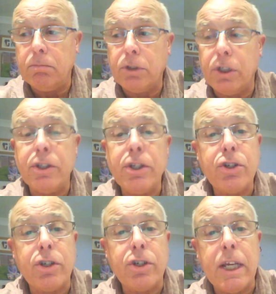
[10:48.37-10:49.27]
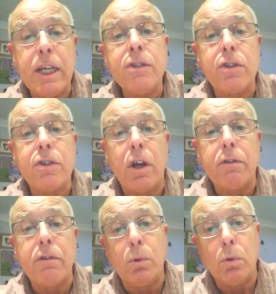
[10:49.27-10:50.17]
condition insight
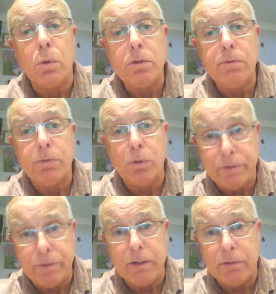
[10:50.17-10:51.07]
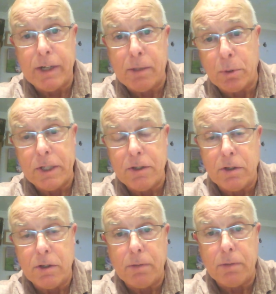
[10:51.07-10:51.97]
report for fetal valproate
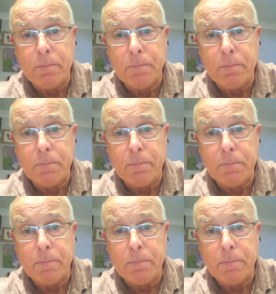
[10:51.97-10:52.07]
syndrome.